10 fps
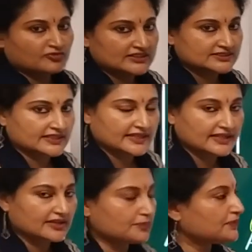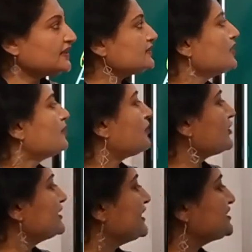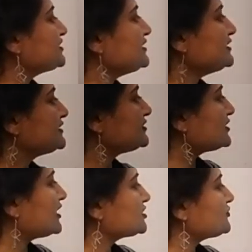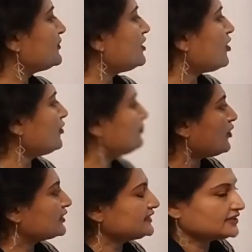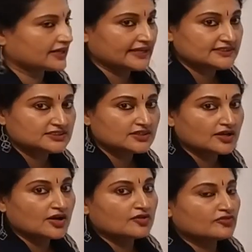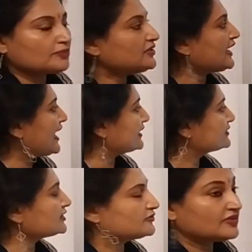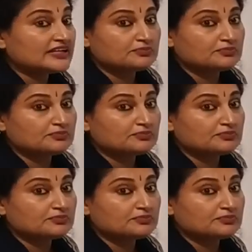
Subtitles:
Once again, I repeat, pollination is the transfer of pollen grains from the anther when